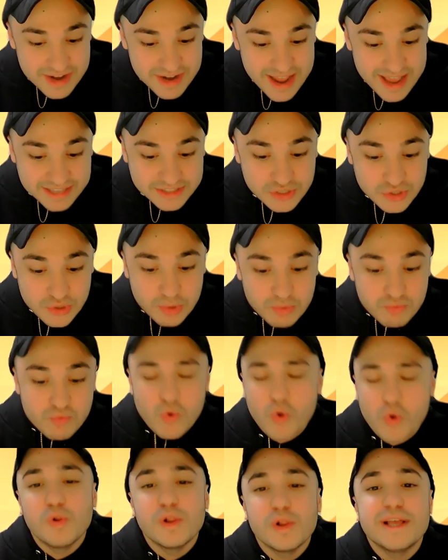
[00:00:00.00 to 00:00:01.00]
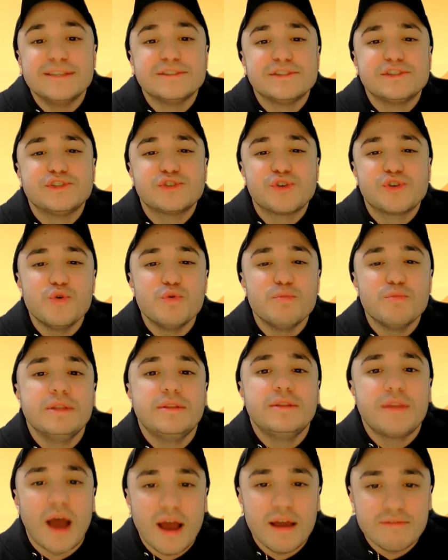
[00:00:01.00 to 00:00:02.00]
had to enroll in scuba
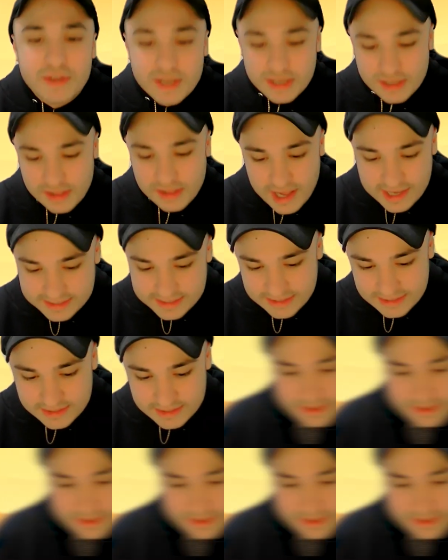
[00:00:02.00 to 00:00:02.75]
diving classes.